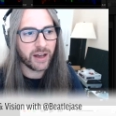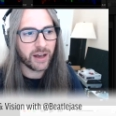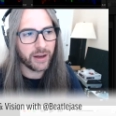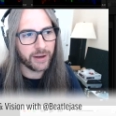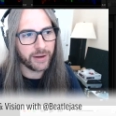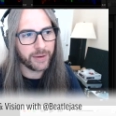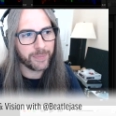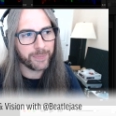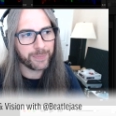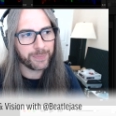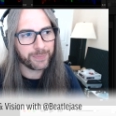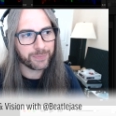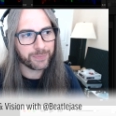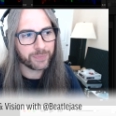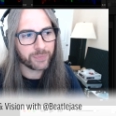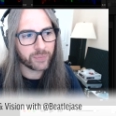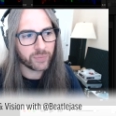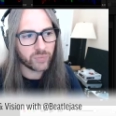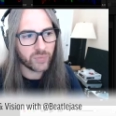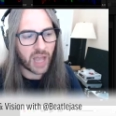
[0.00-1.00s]
I
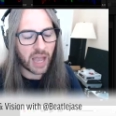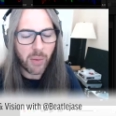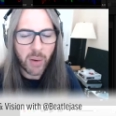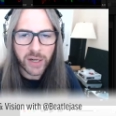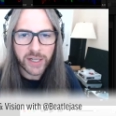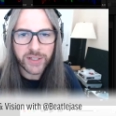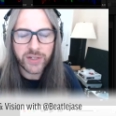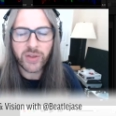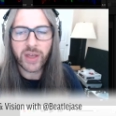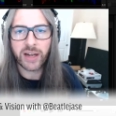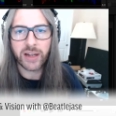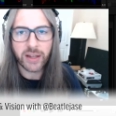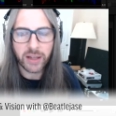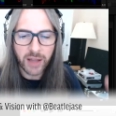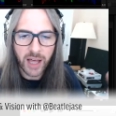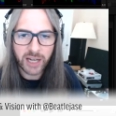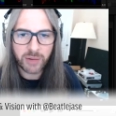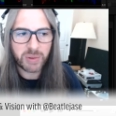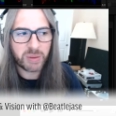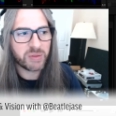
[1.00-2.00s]
want to do that. A
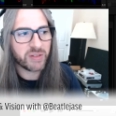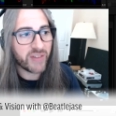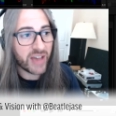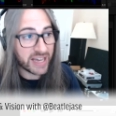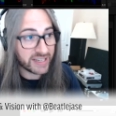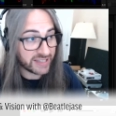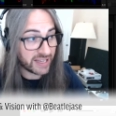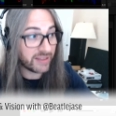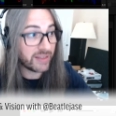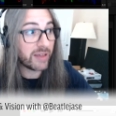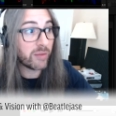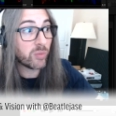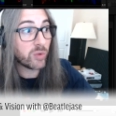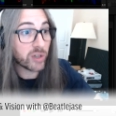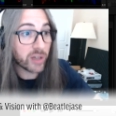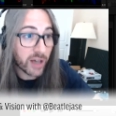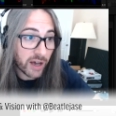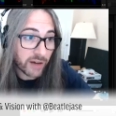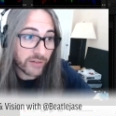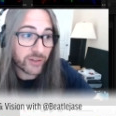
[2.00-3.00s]
lot of people have asked. And then
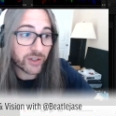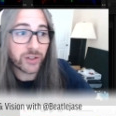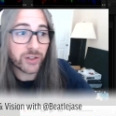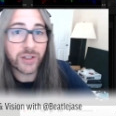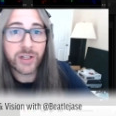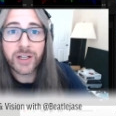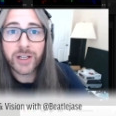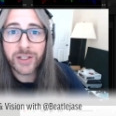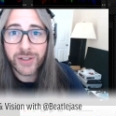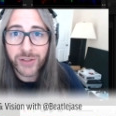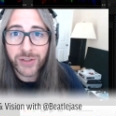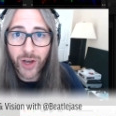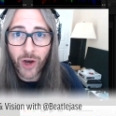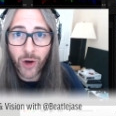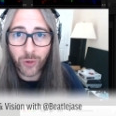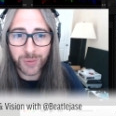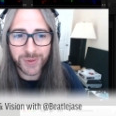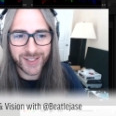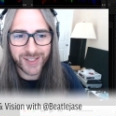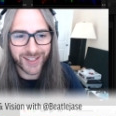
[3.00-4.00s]
we'll cover
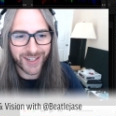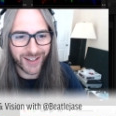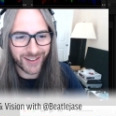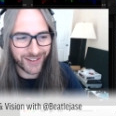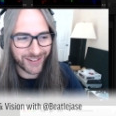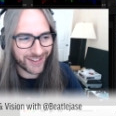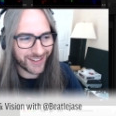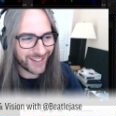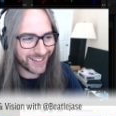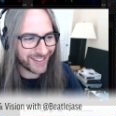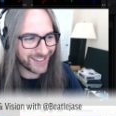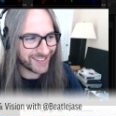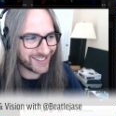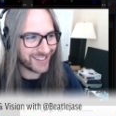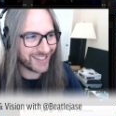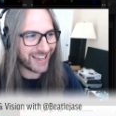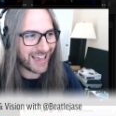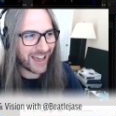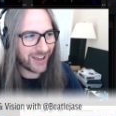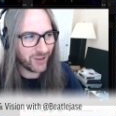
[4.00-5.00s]
scopes and other
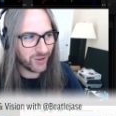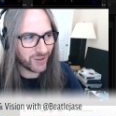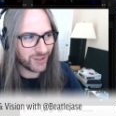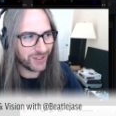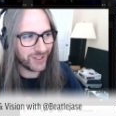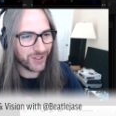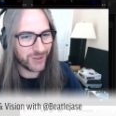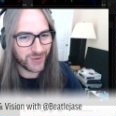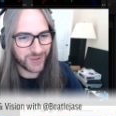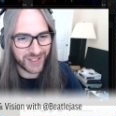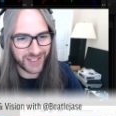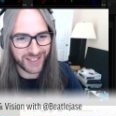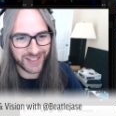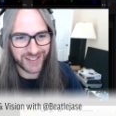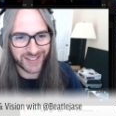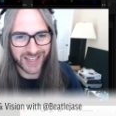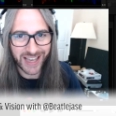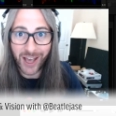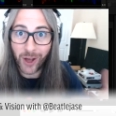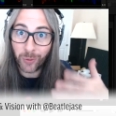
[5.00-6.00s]
things and how you can use
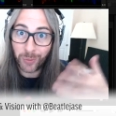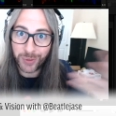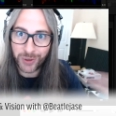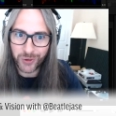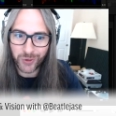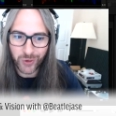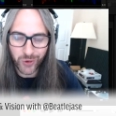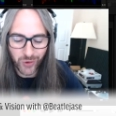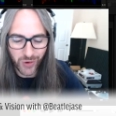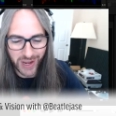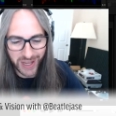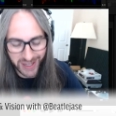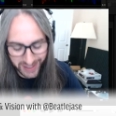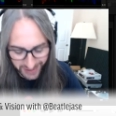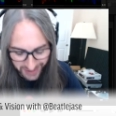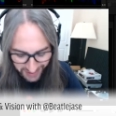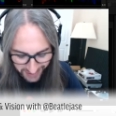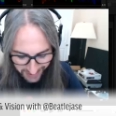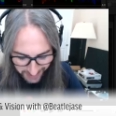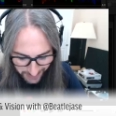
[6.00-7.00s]
these to help you
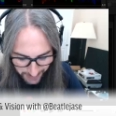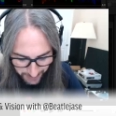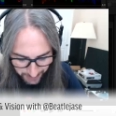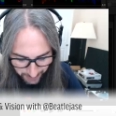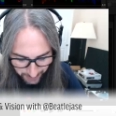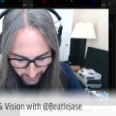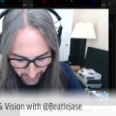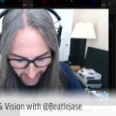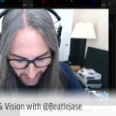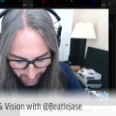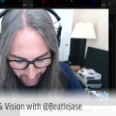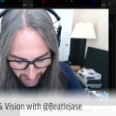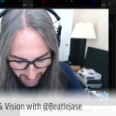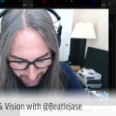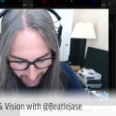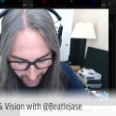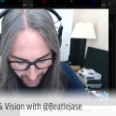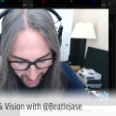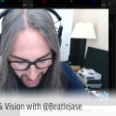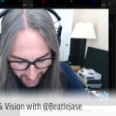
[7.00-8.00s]
grade and
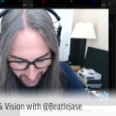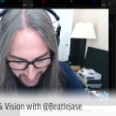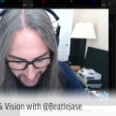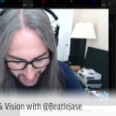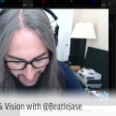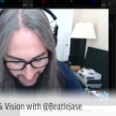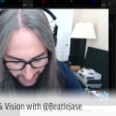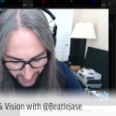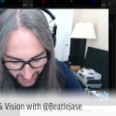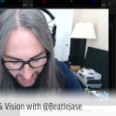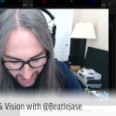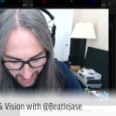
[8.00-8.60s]
prep your content.